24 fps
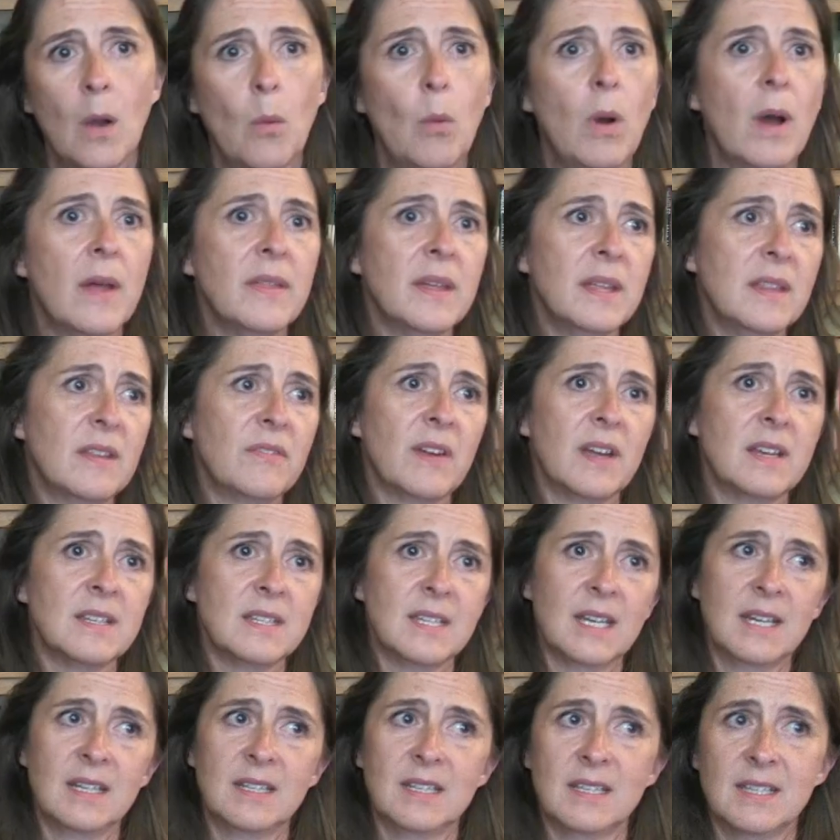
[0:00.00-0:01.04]
Well, I think the
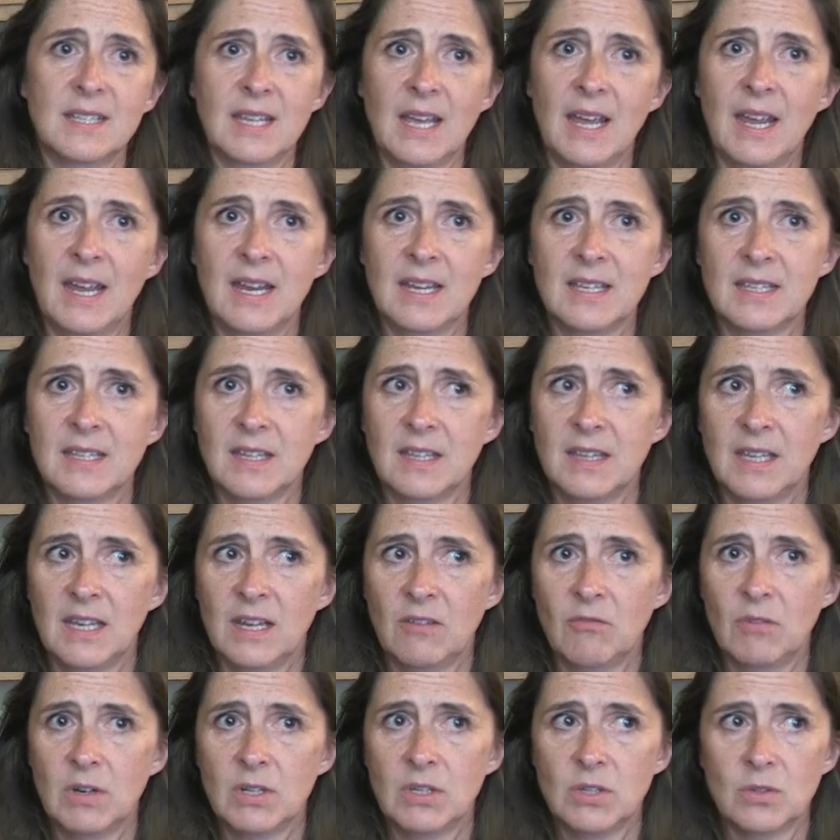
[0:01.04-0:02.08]
first thing to say is that
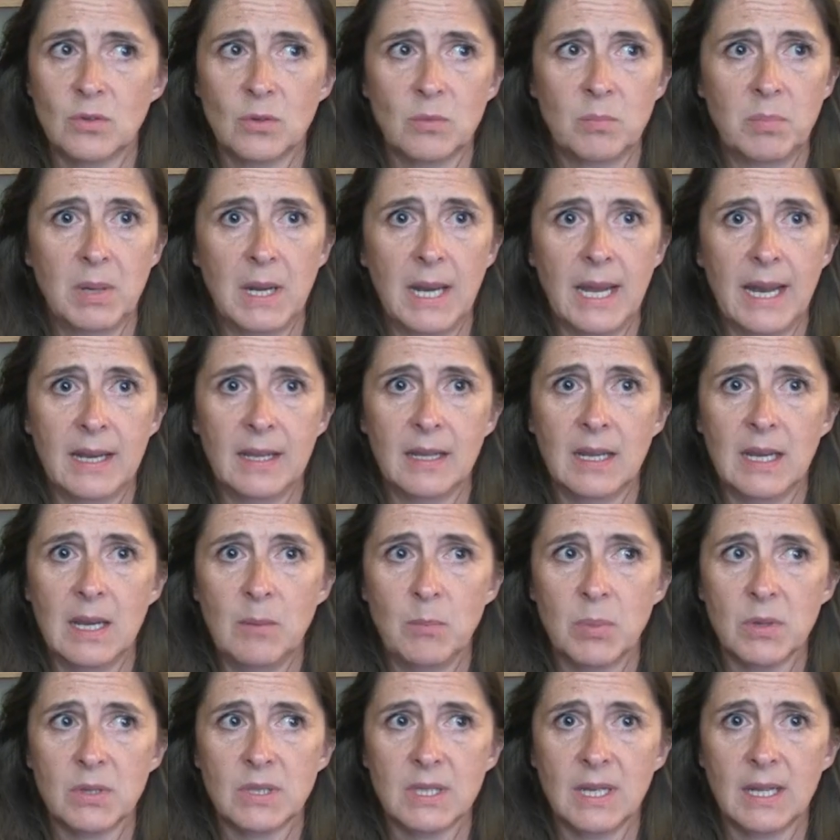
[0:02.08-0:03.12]
the original plan that
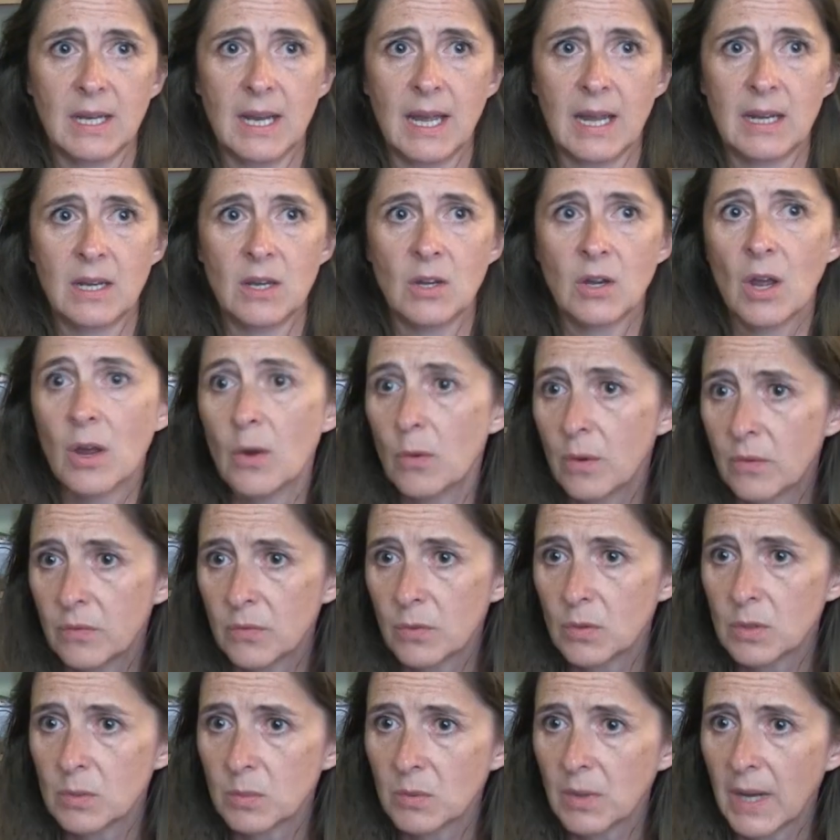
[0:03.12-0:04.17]
he put in had no
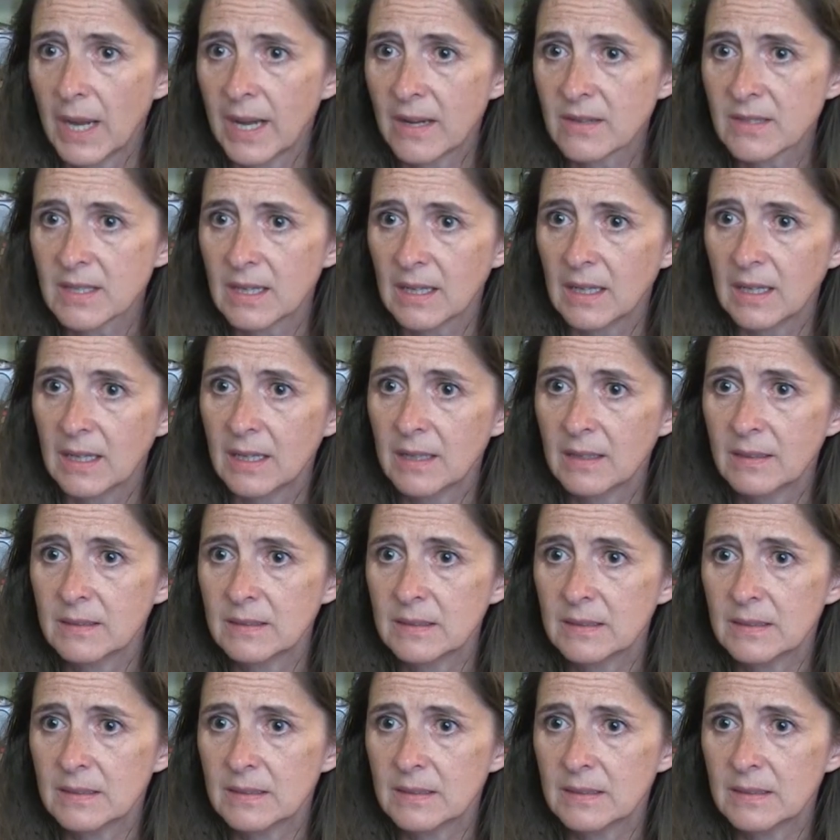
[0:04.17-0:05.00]
affordable housing in it.